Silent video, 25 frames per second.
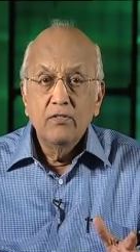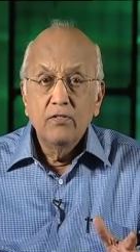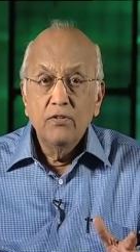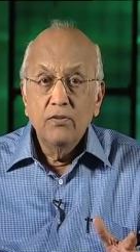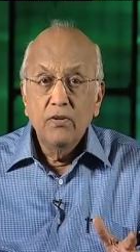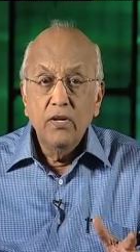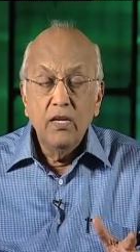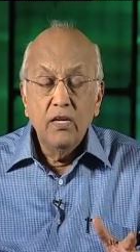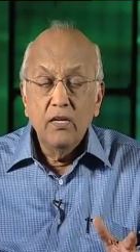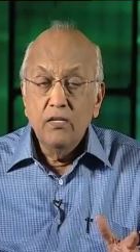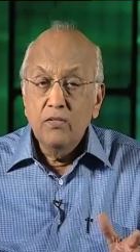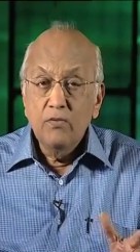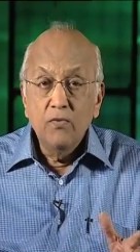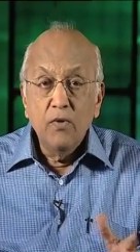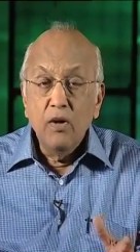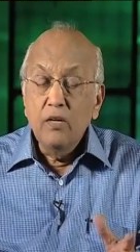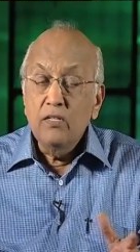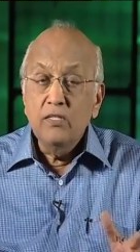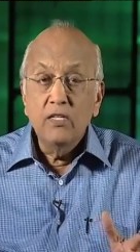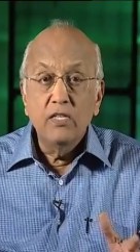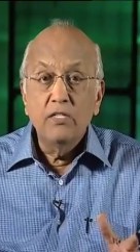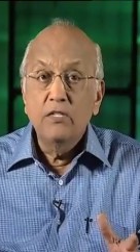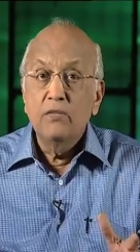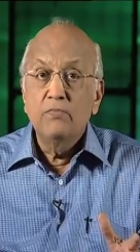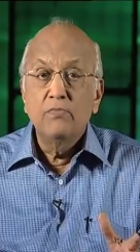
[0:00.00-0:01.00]
So he doesn't
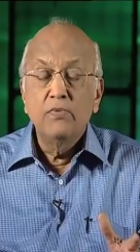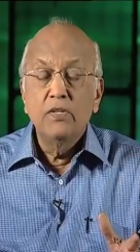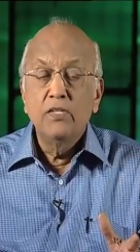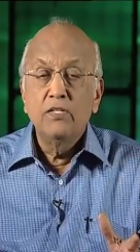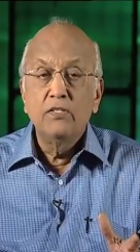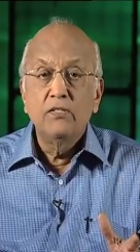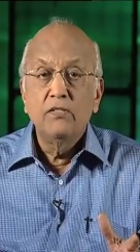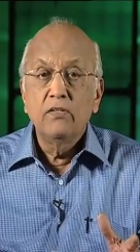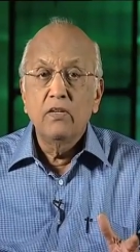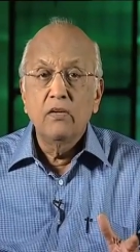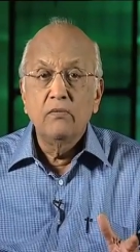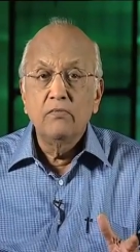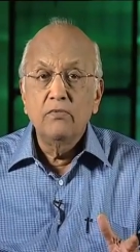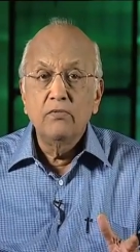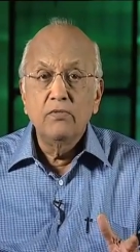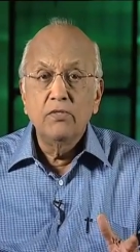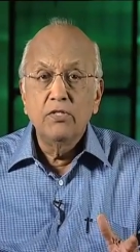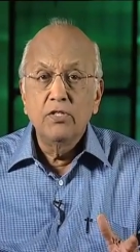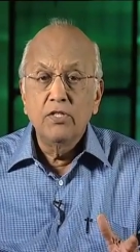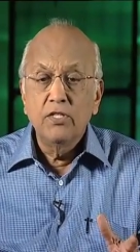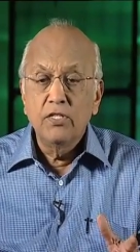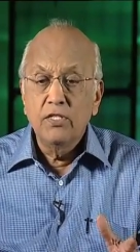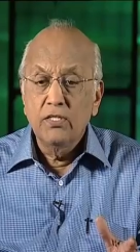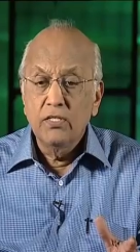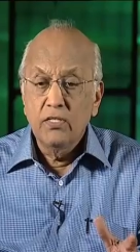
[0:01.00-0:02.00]
want such a preacher to come to
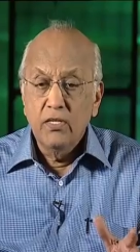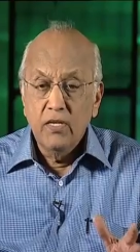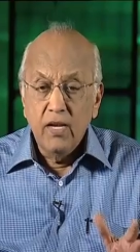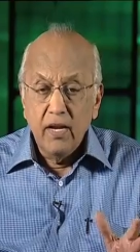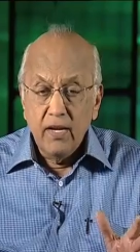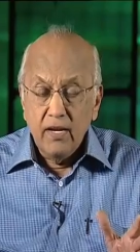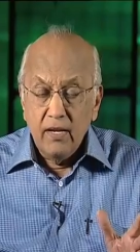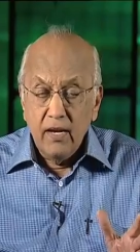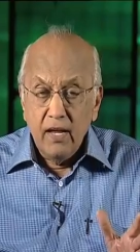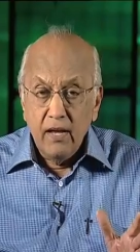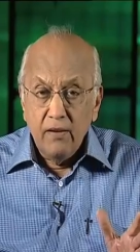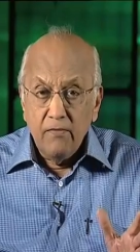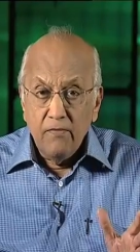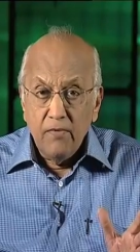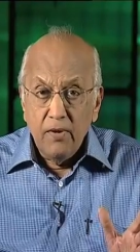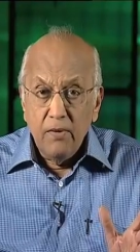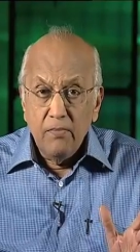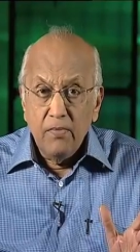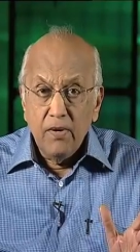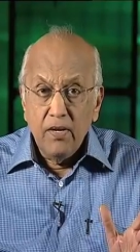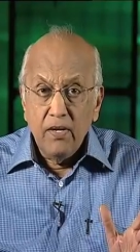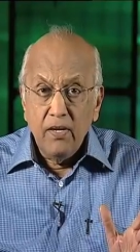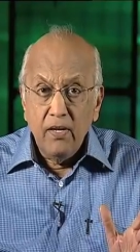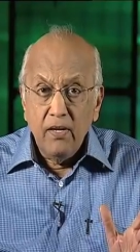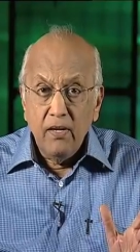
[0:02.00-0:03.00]
his church. Let
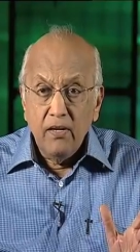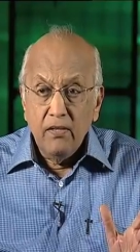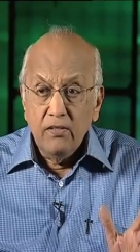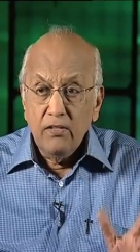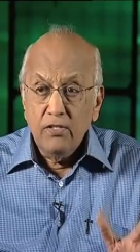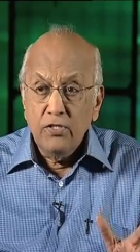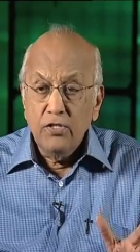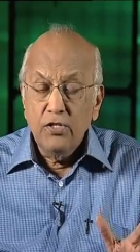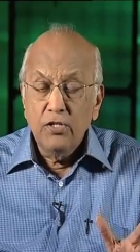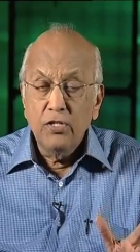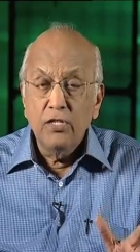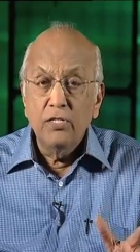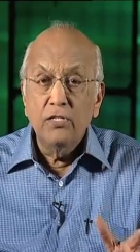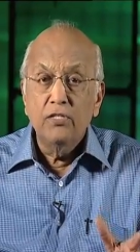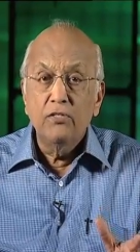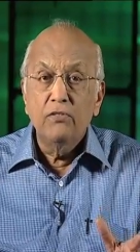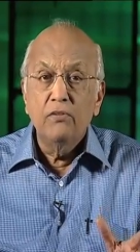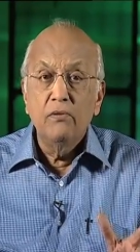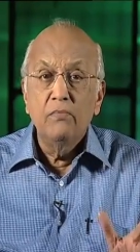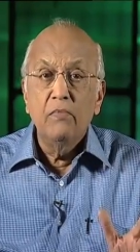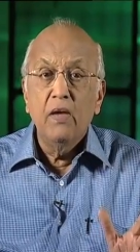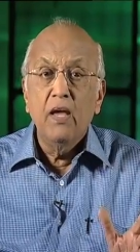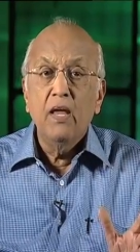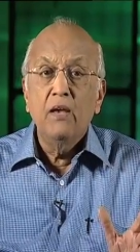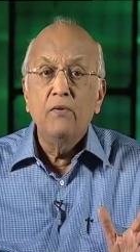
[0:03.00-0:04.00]
everybody in this church
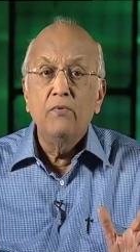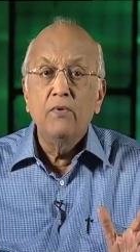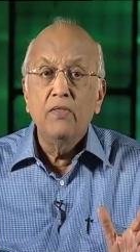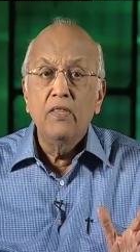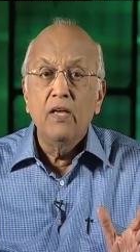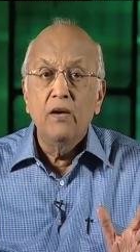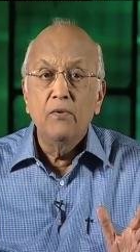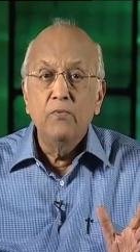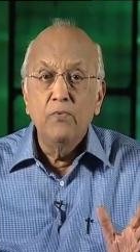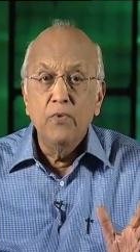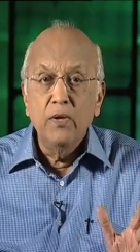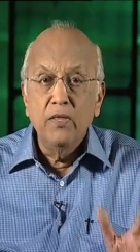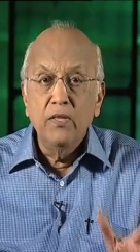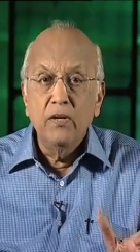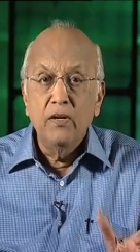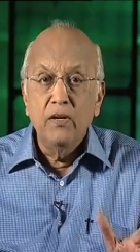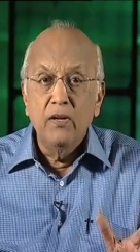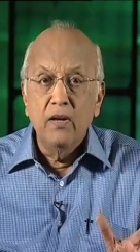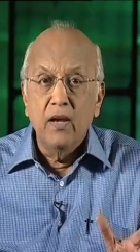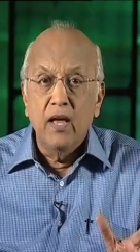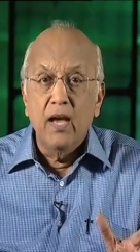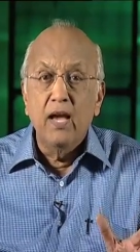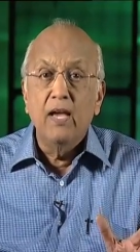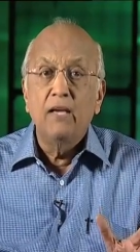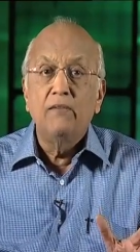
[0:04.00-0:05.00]
remain with their
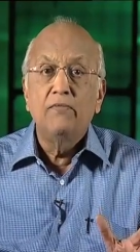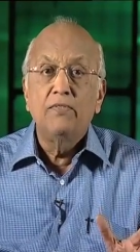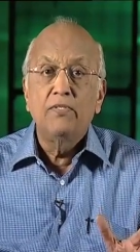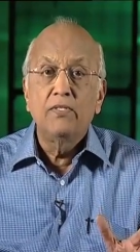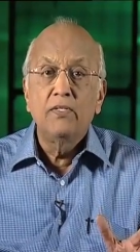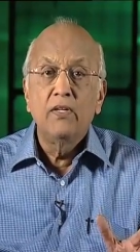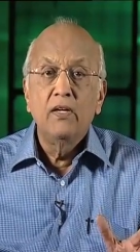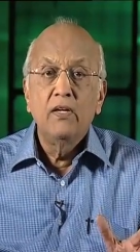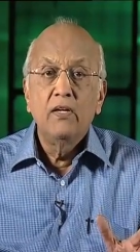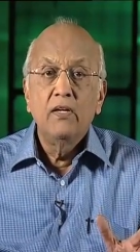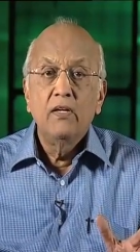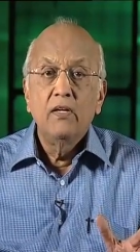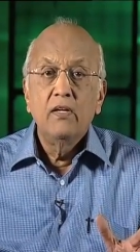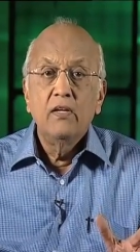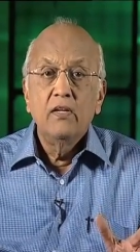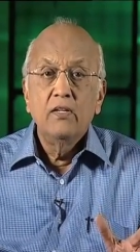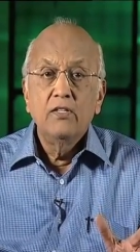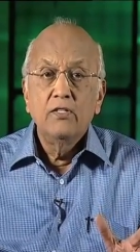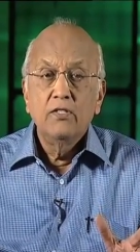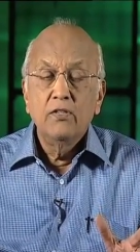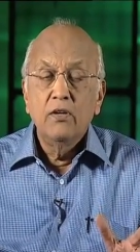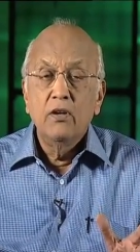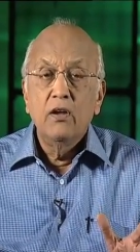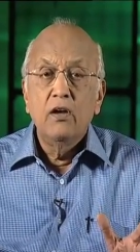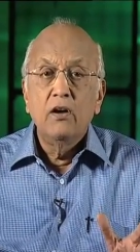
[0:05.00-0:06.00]
withered lives
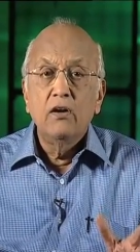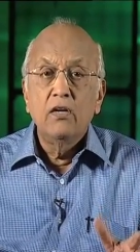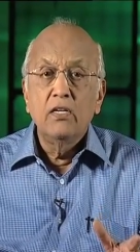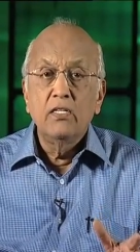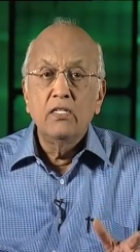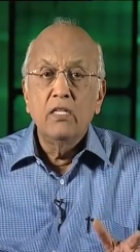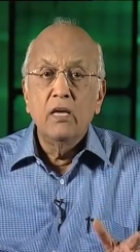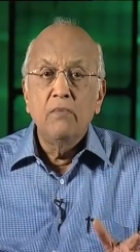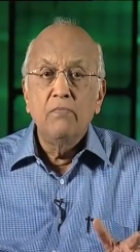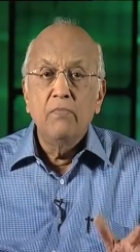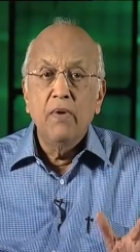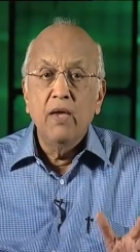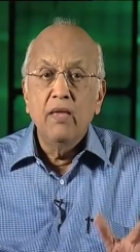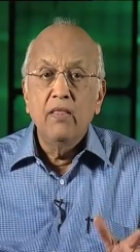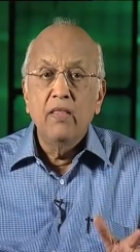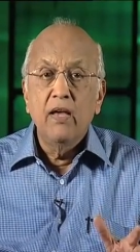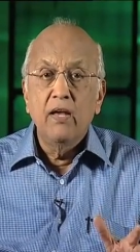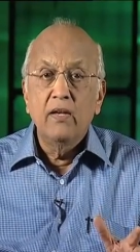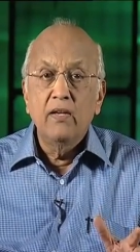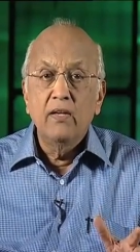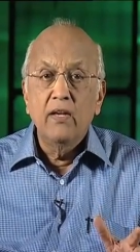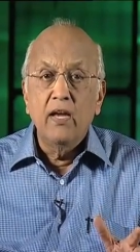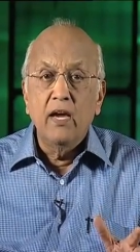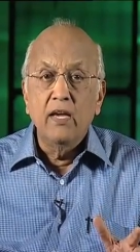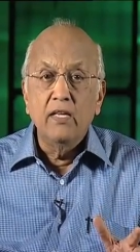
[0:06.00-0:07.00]
so long as they pay
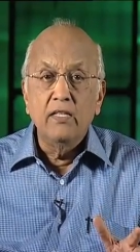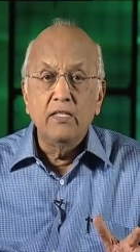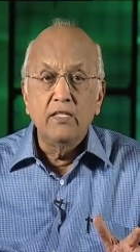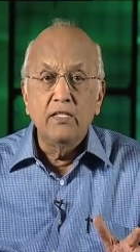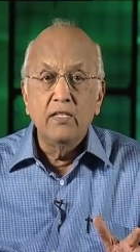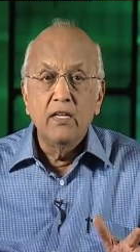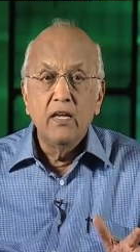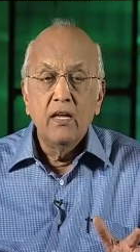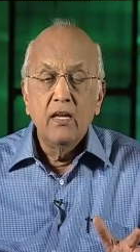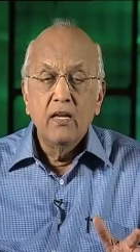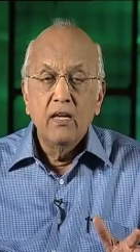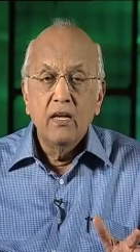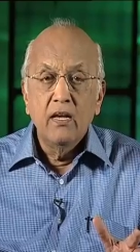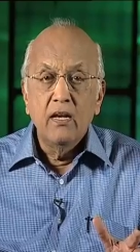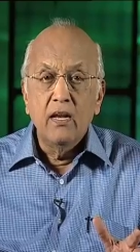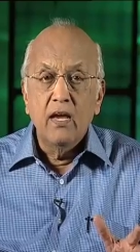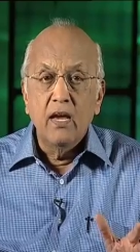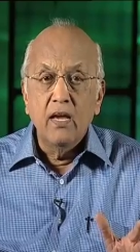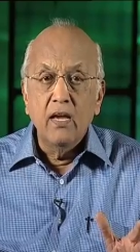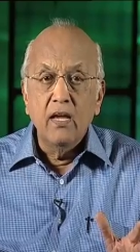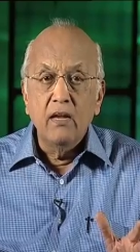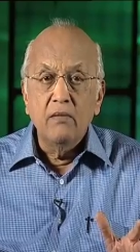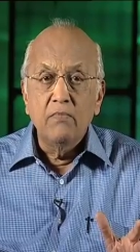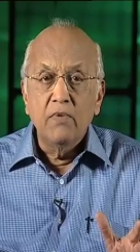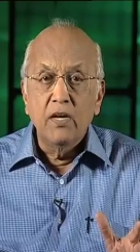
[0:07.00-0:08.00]
their tithes and
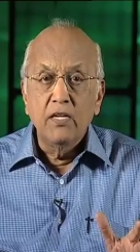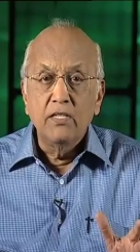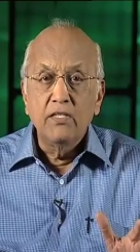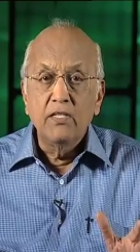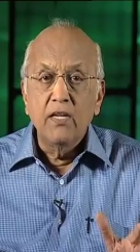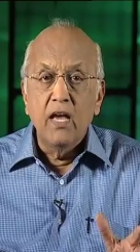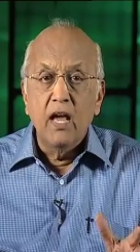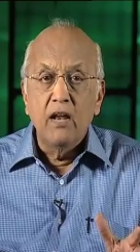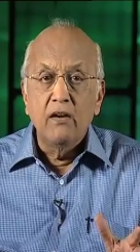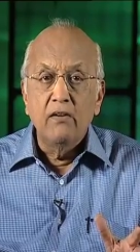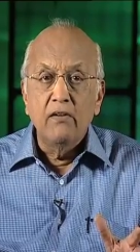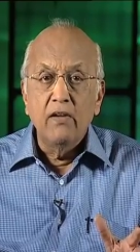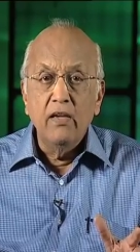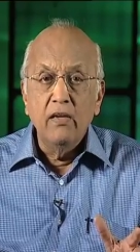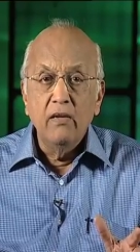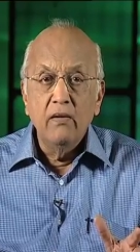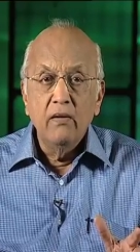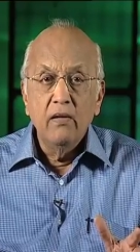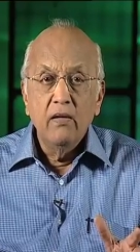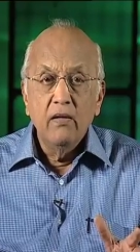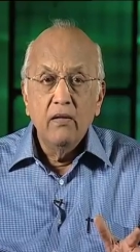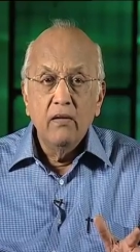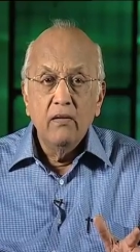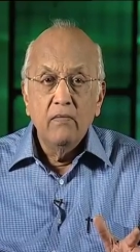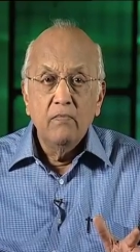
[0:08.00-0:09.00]
I get my salary
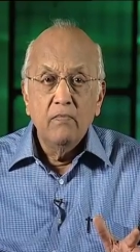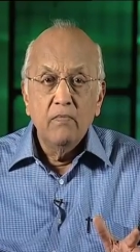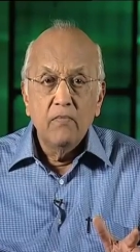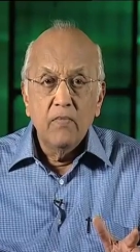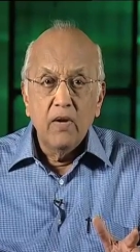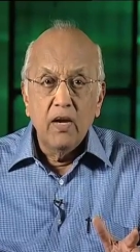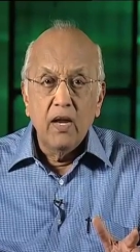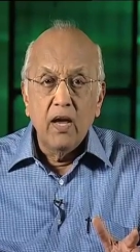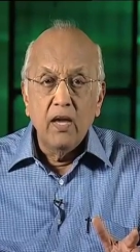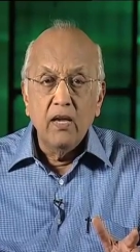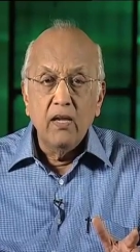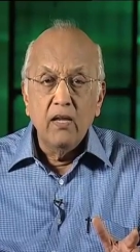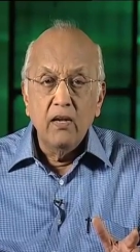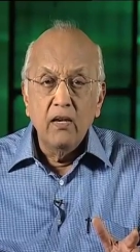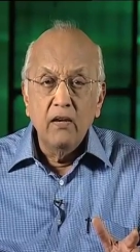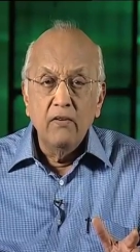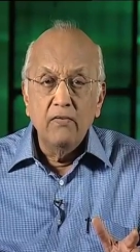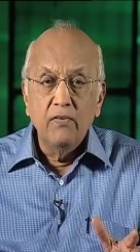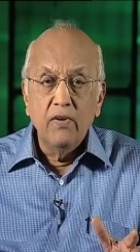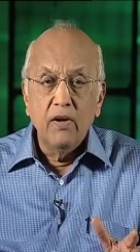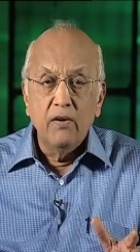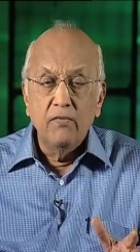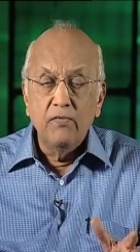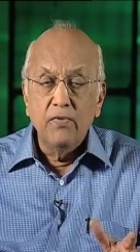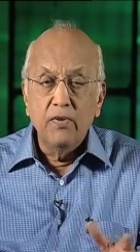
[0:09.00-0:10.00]
and I can
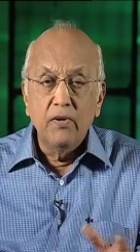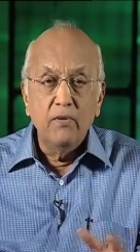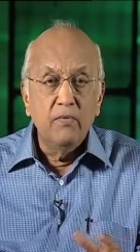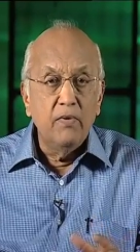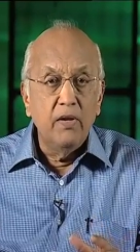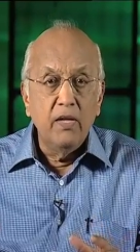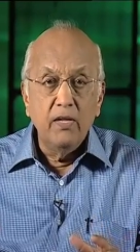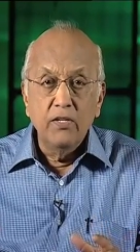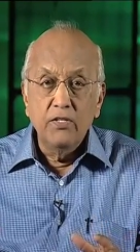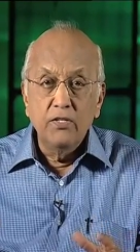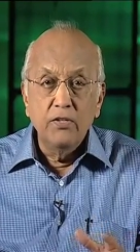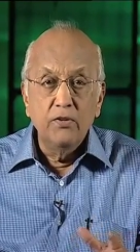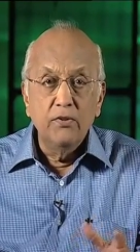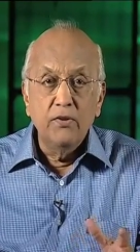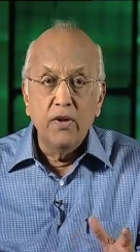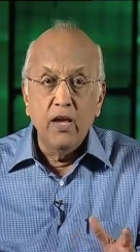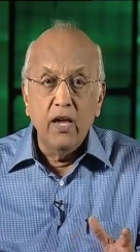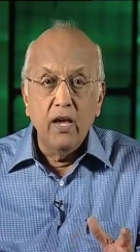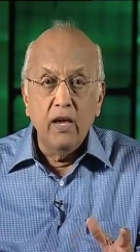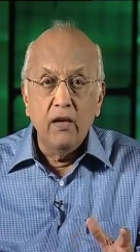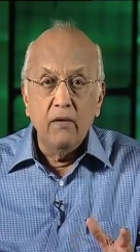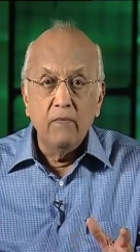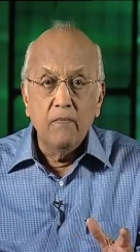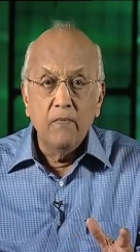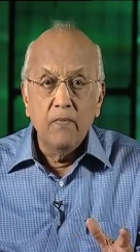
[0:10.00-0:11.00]
live comfortably, it's
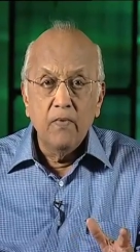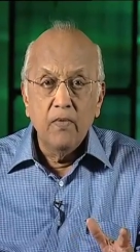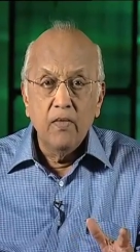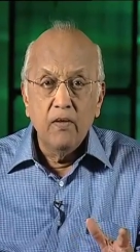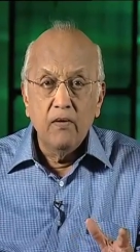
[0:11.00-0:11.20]
okay.